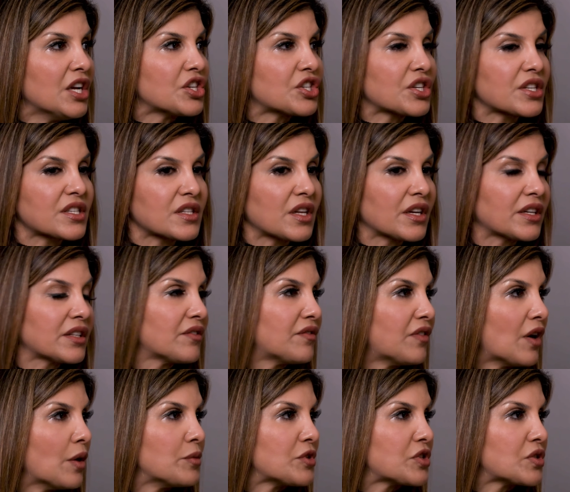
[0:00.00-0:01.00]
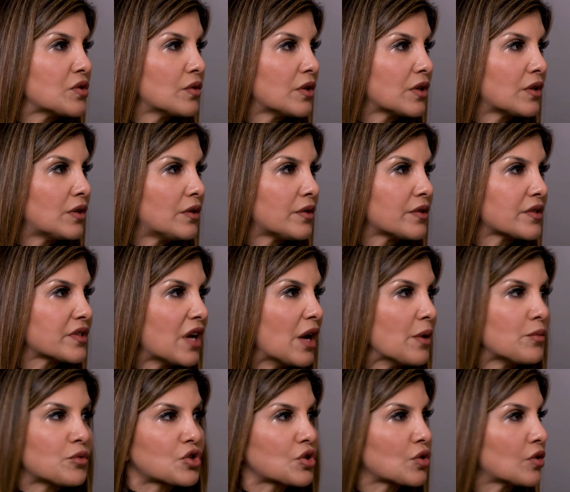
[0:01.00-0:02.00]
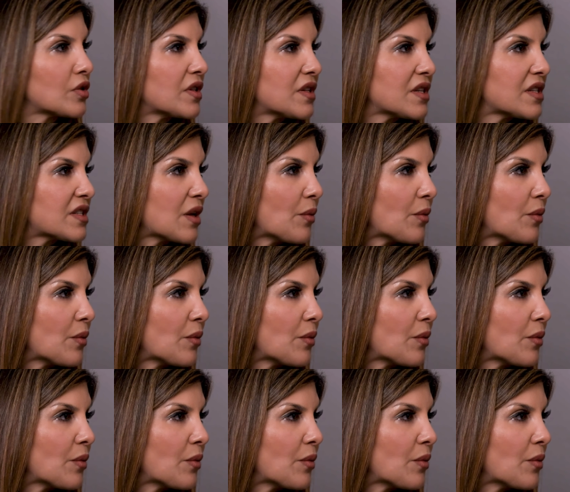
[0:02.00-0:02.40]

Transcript: Just like the pharmaceuticals, I'm sure these